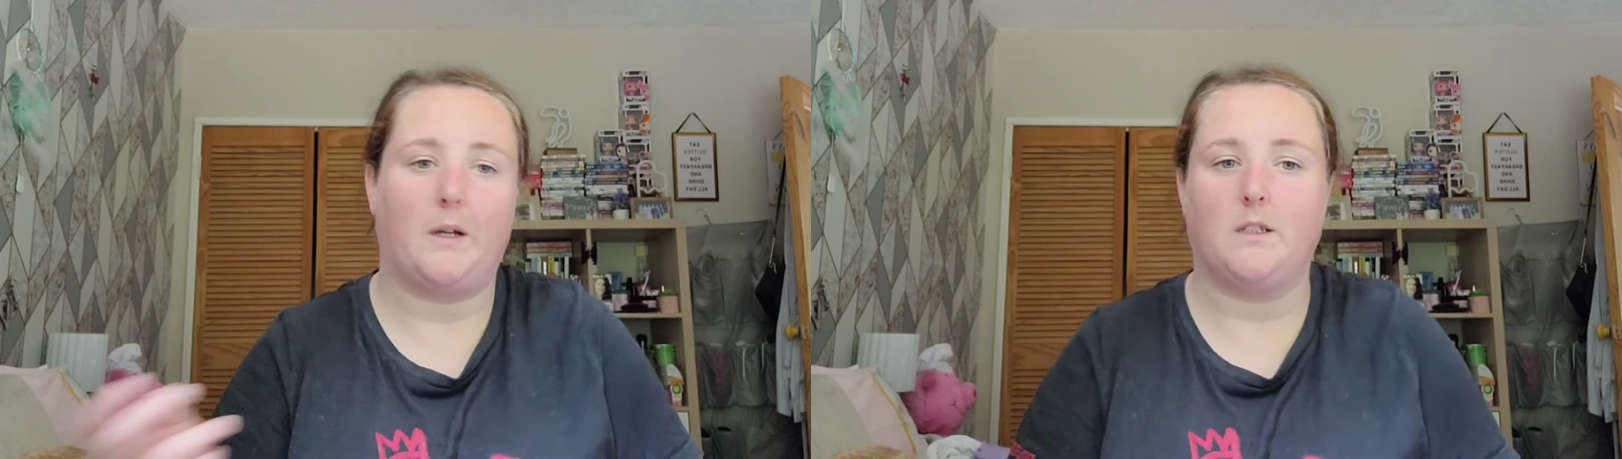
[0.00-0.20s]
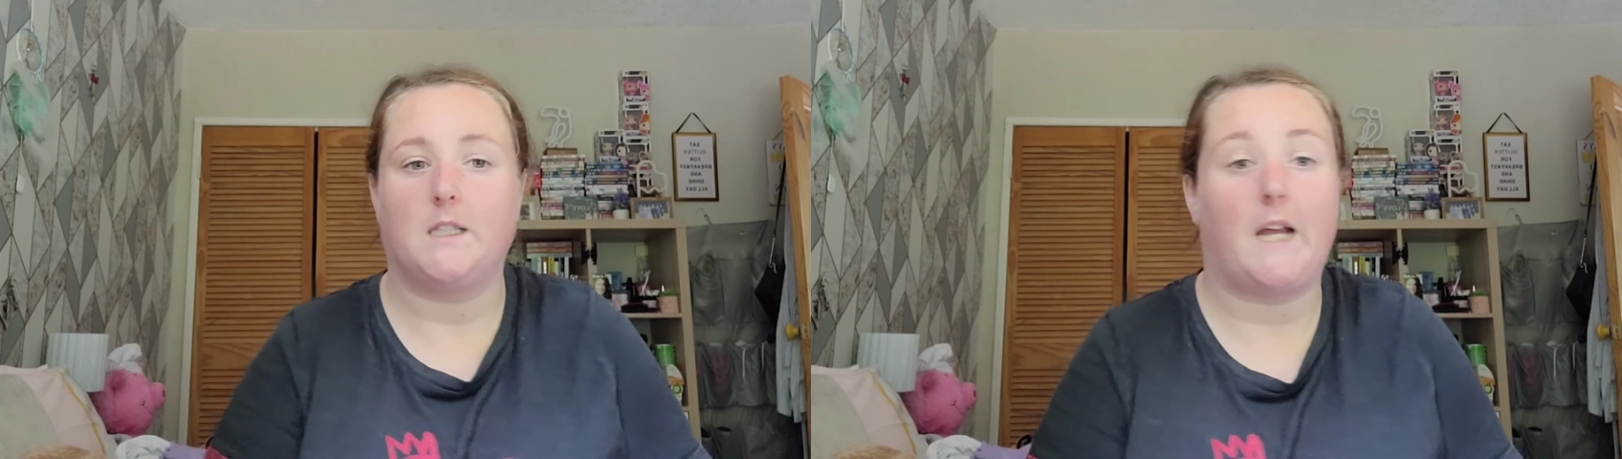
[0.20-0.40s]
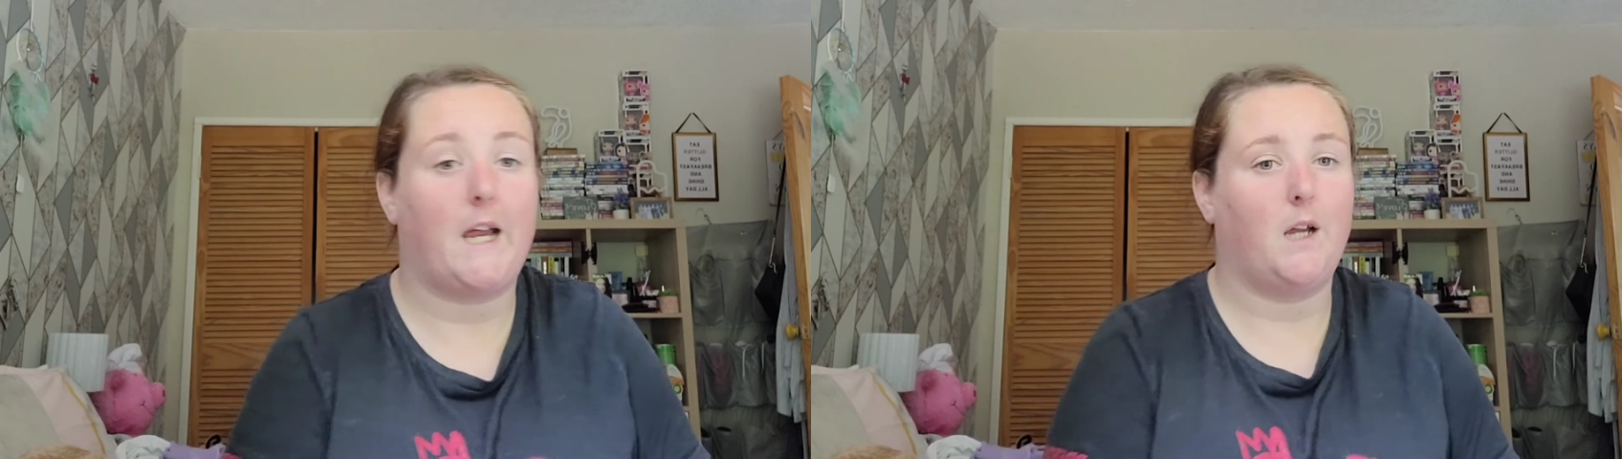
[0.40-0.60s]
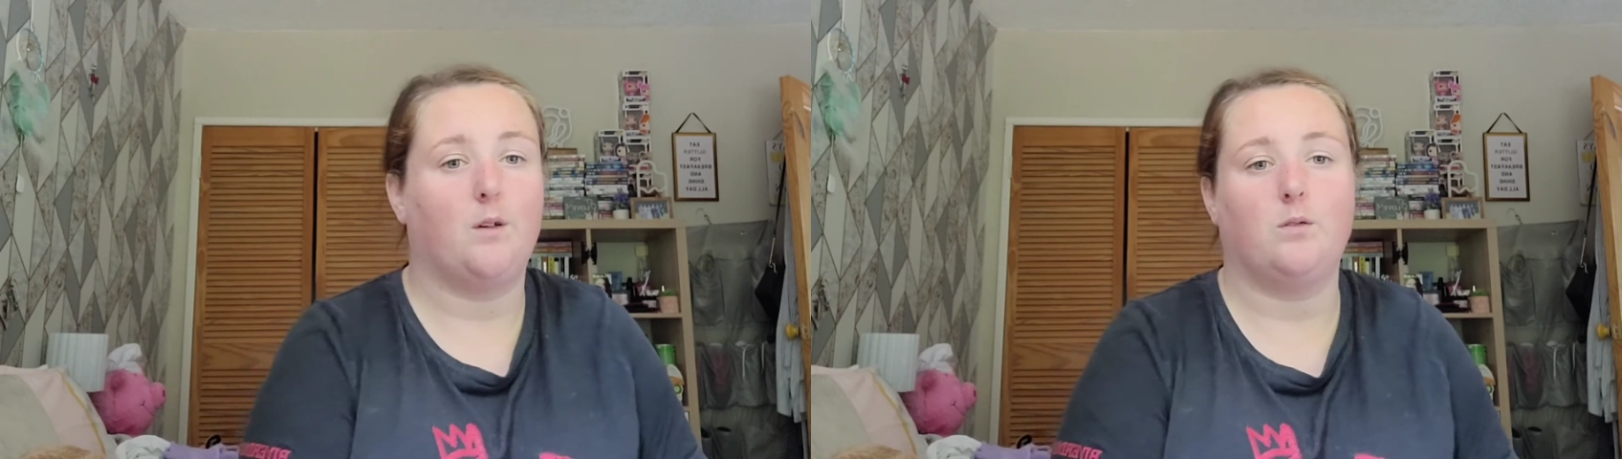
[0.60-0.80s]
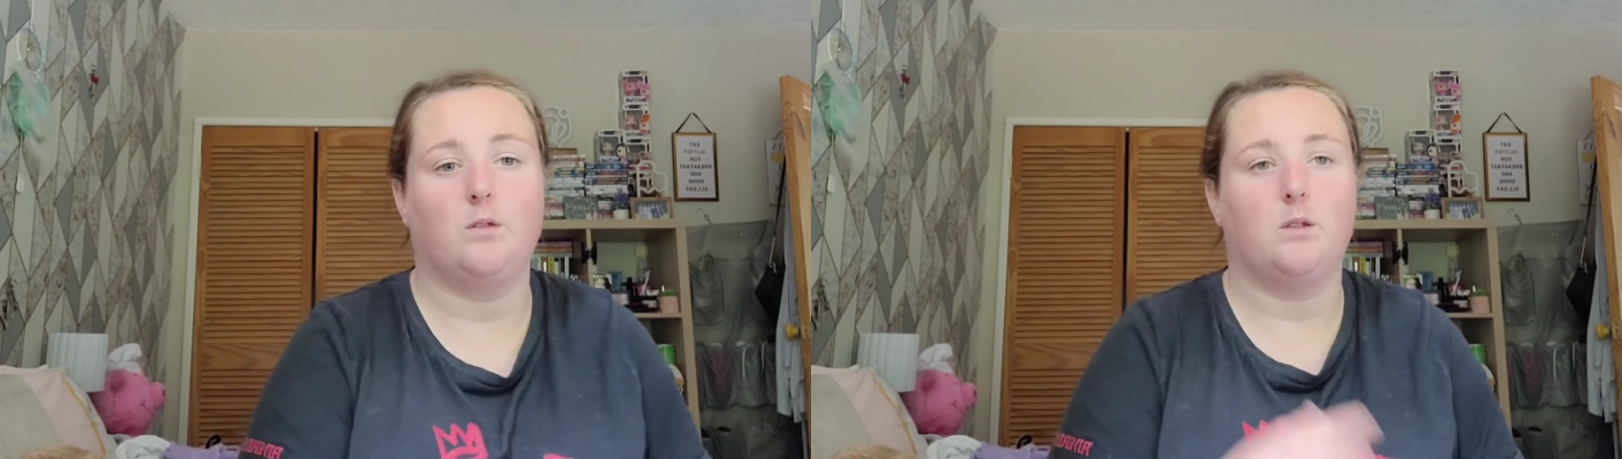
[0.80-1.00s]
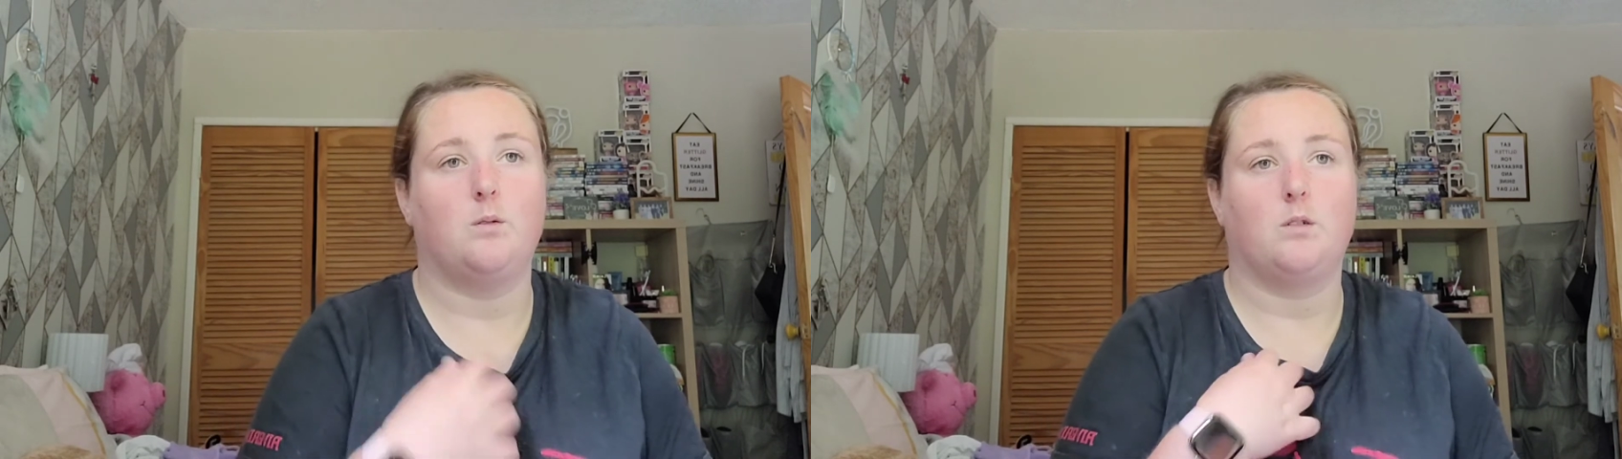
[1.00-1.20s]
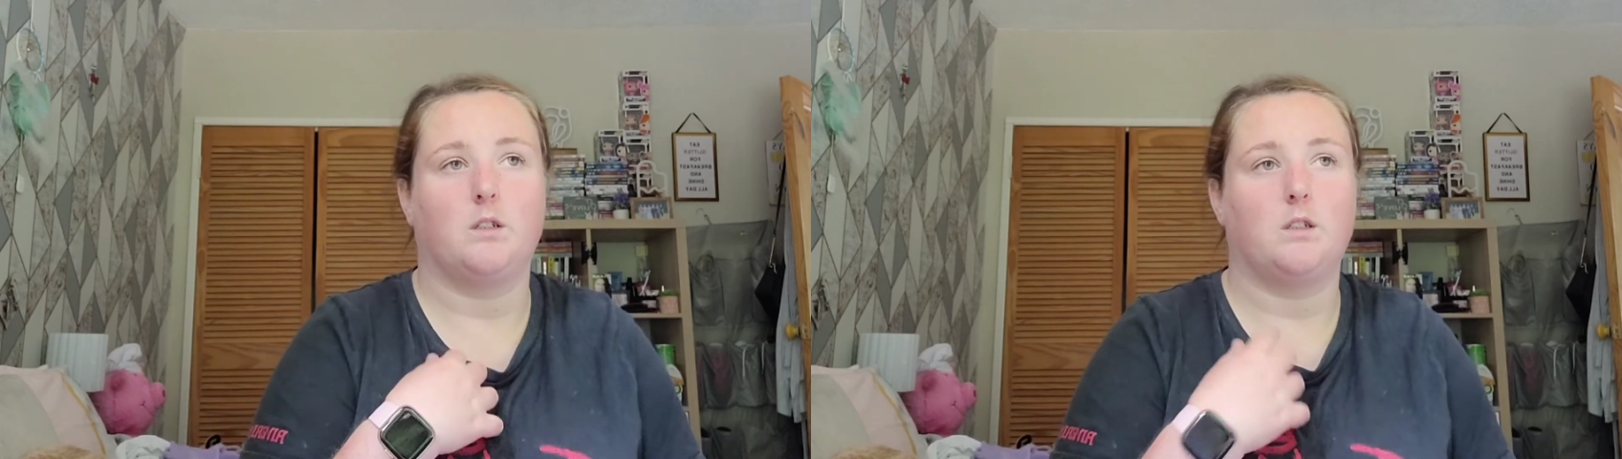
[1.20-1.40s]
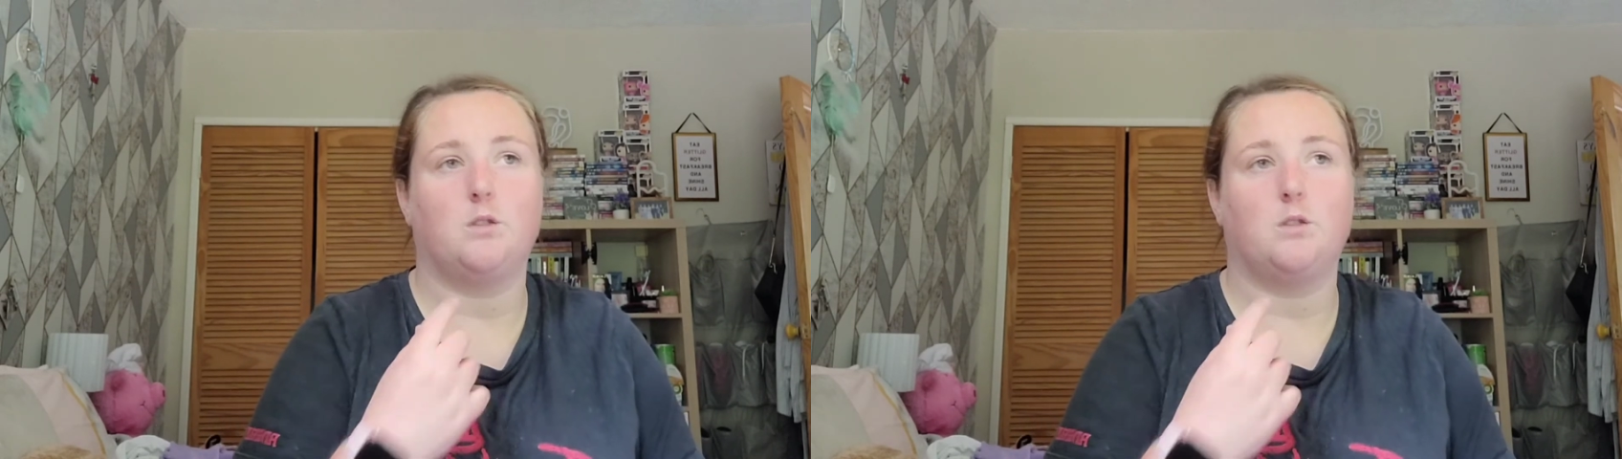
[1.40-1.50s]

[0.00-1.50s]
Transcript: out to town or